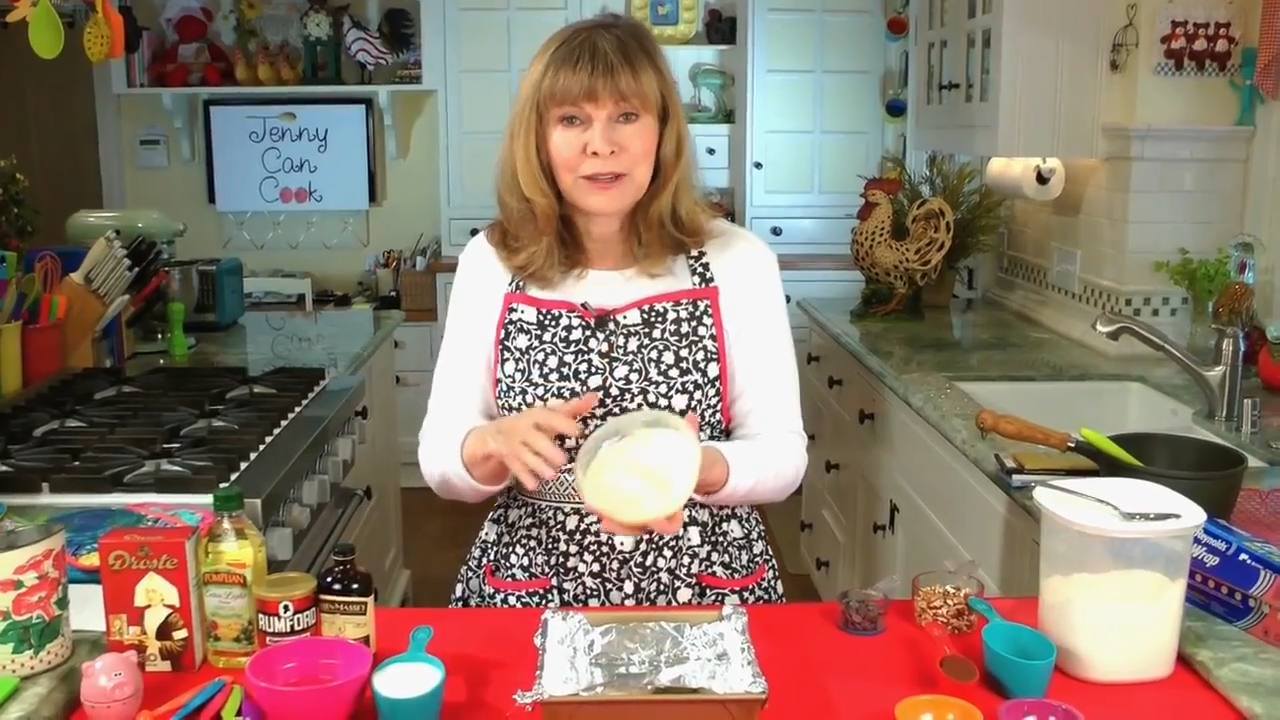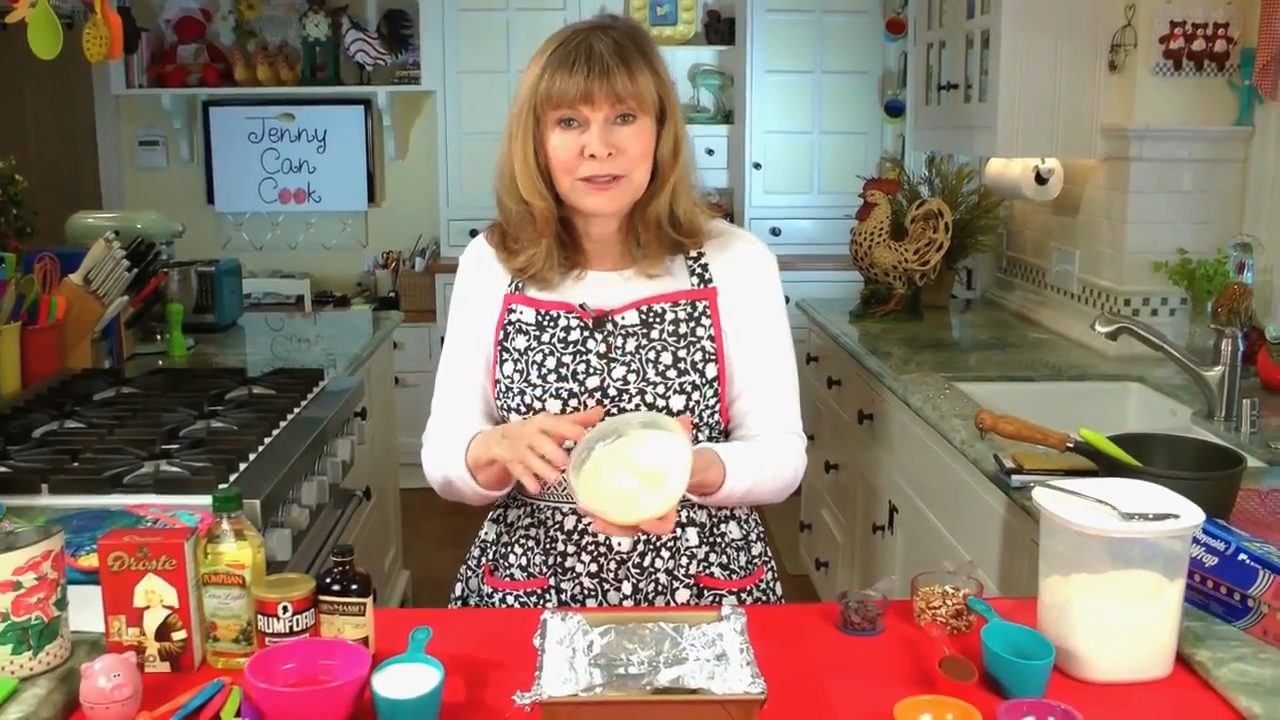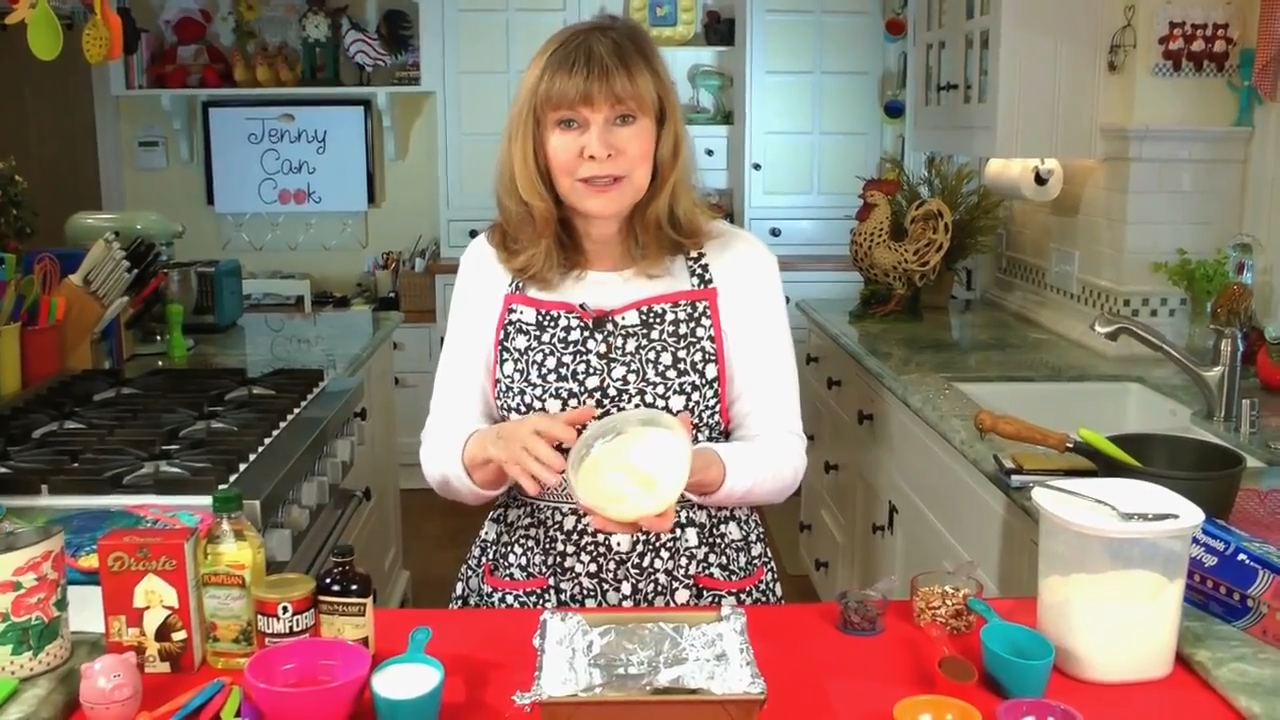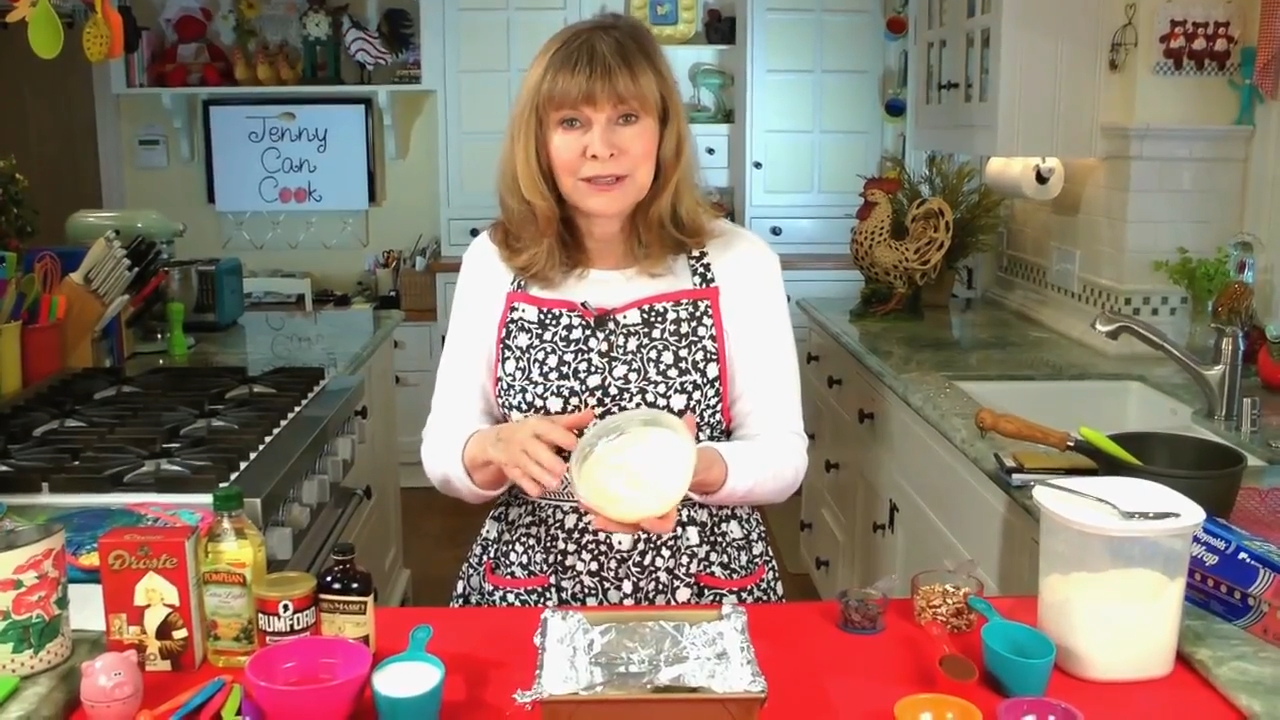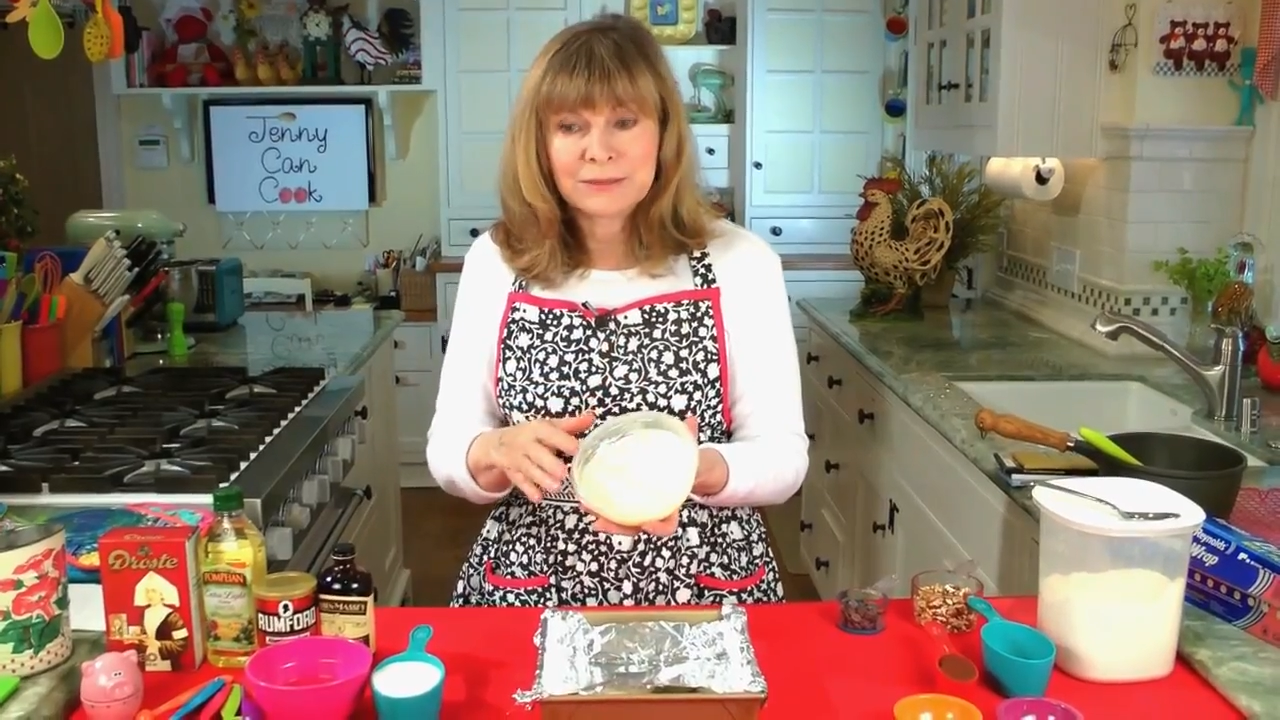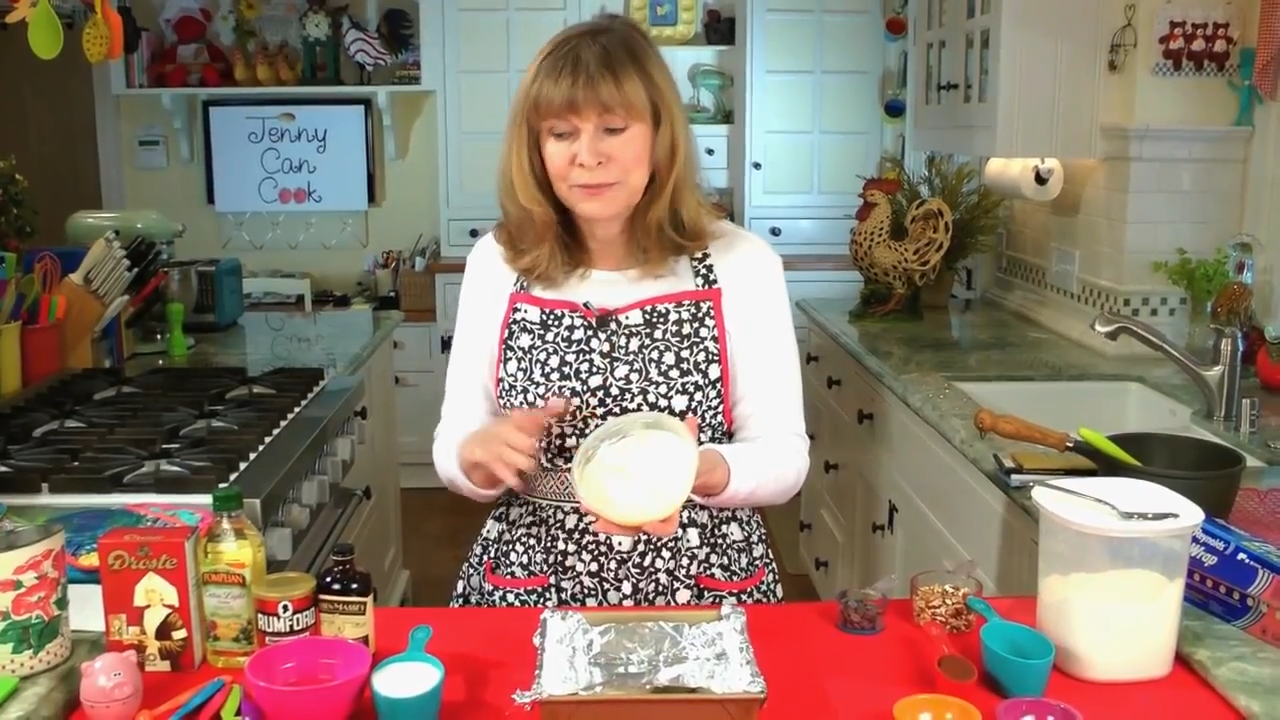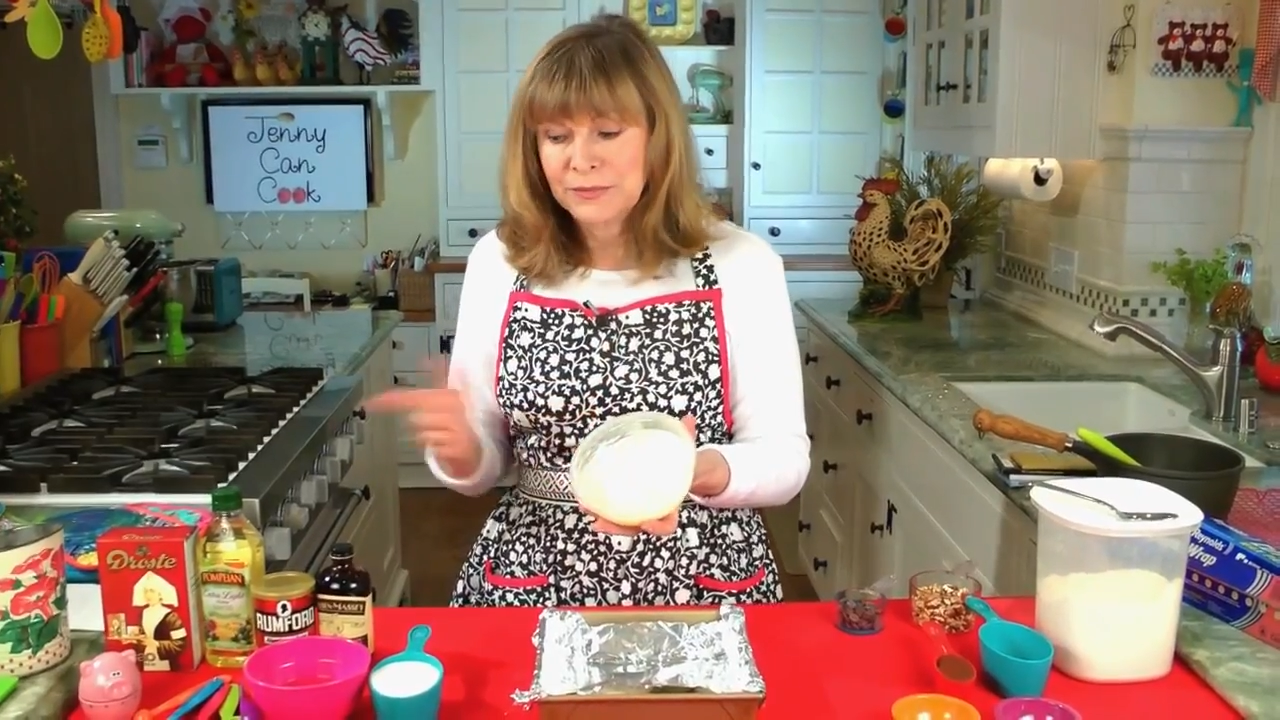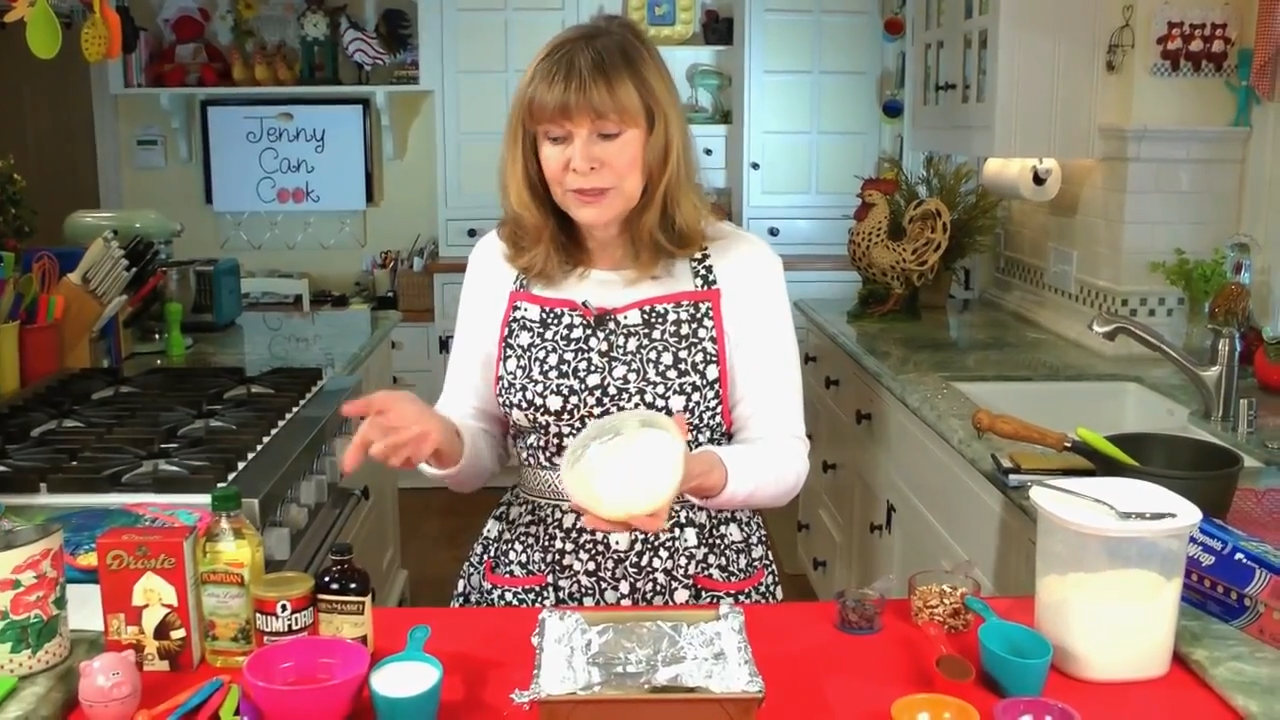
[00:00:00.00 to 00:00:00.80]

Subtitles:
and